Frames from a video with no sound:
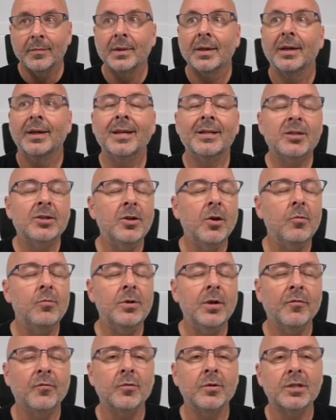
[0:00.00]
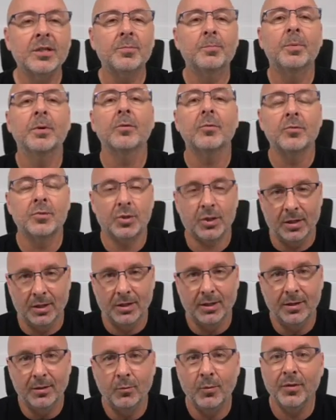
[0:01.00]
It's no different
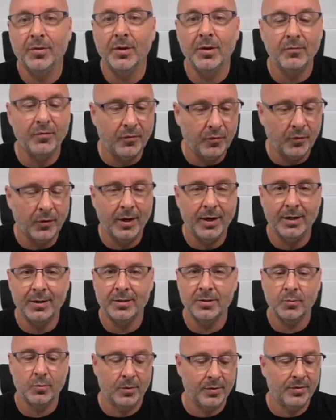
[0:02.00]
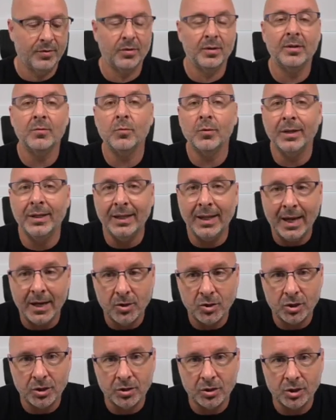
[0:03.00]
spiritually within friends, within
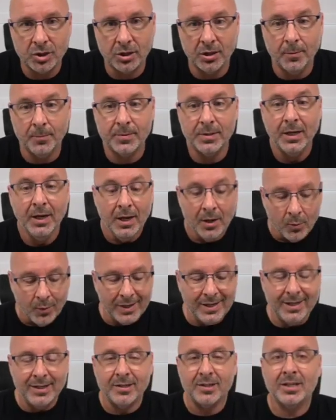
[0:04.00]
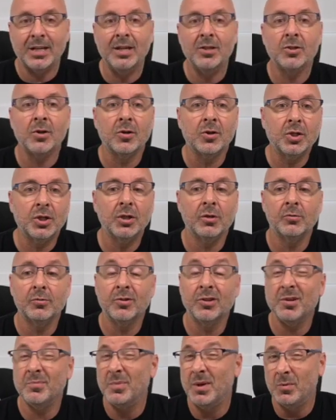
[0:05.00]
relationships. We need to teach our children
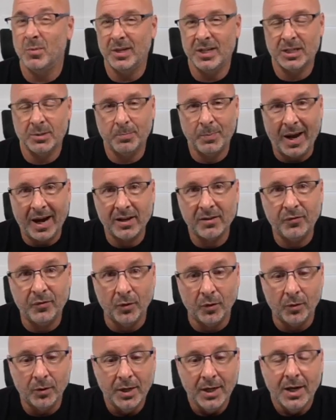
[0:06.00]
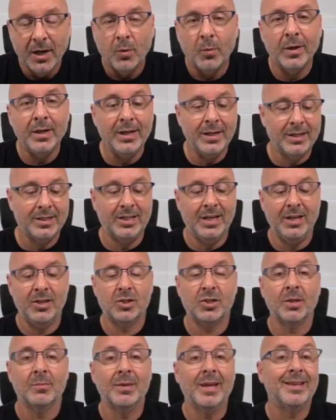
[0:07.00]
to be respectful. We need to teach
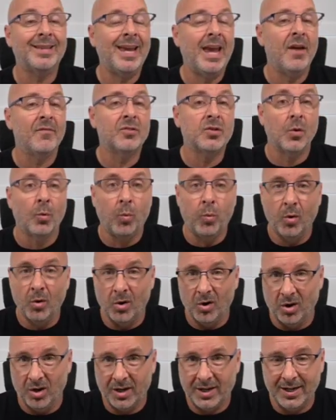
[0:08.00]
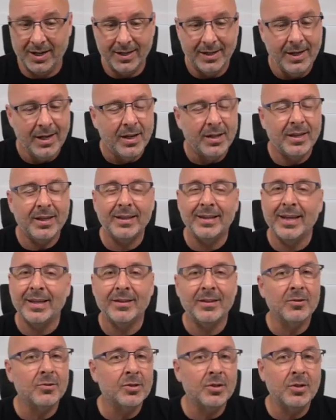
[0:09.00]
them that they have to work, that
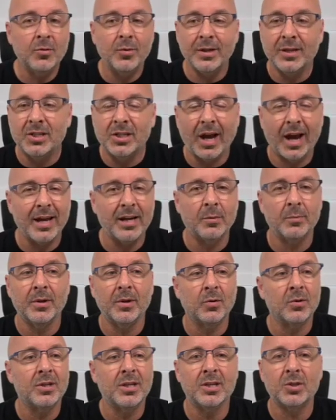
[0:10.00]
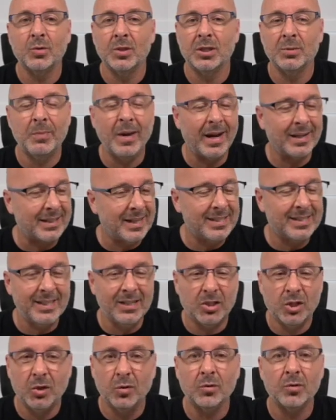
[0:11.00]
there's no entitlement or disrespect. I see
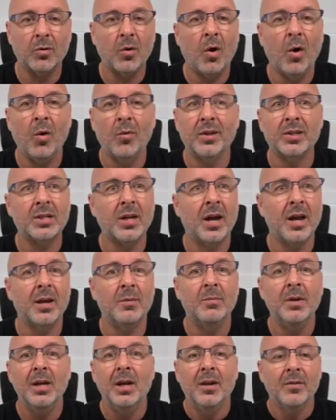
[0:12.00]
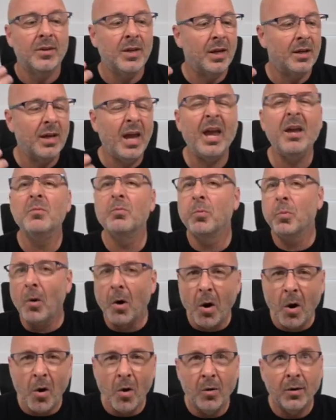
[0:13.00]
children all the time that, hey,
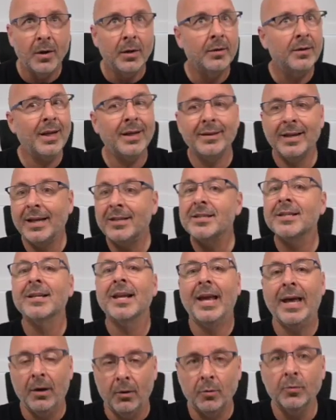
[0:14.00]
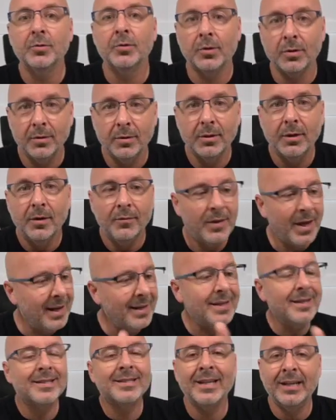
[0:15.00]
bro, that's an elder.
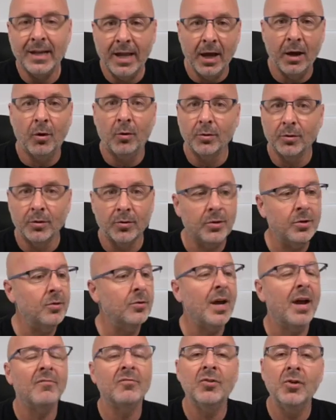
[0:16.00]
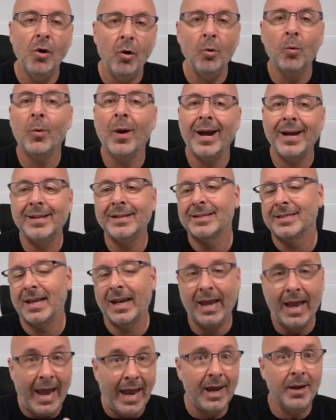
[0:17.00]
That is an elder. You don't have no right to say,
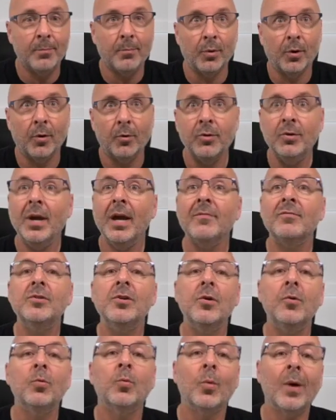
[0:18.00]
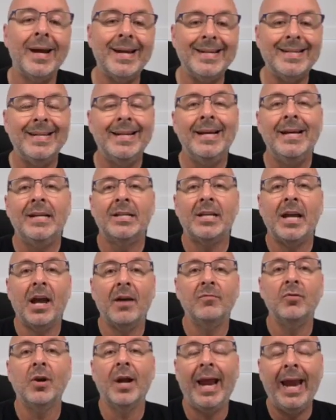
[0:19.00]
hey, bro. You have no right to have
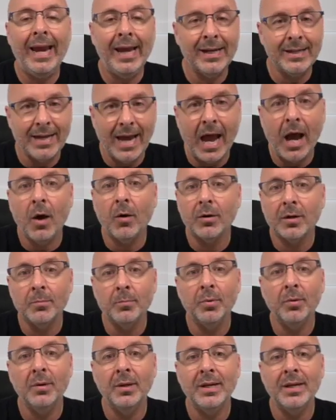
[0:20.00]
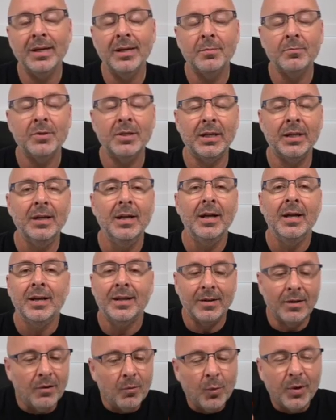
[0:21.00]
your hand out completely empty
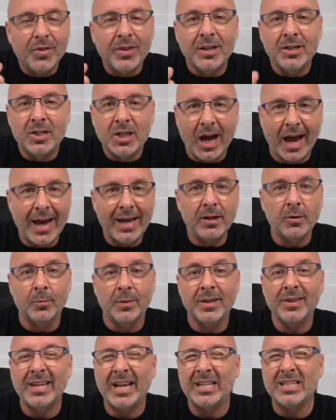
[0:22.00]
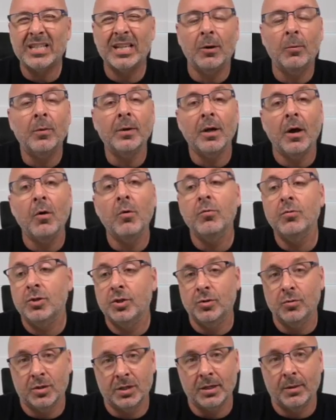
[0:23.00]
with entitlement that someone owes
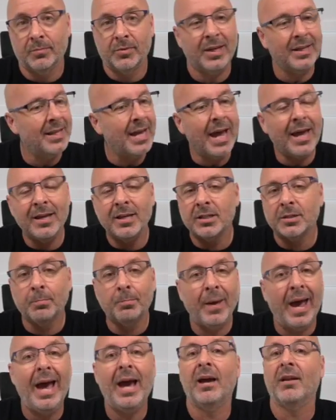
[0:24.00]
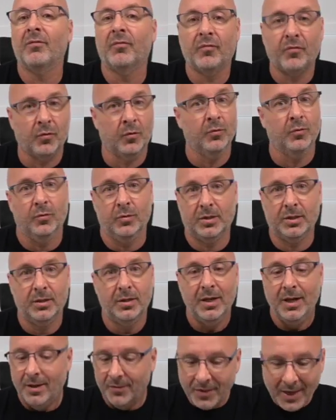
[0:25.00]
you something. That is bad fruit.
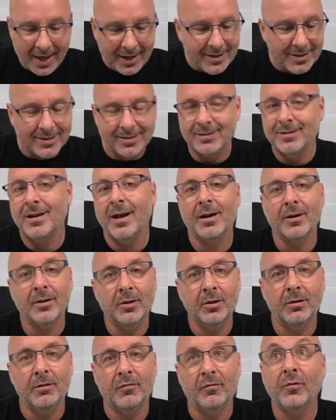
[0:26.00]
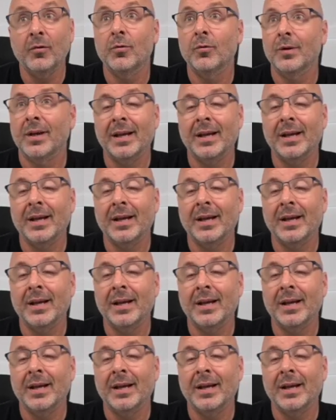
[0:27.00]
That is not good fruit.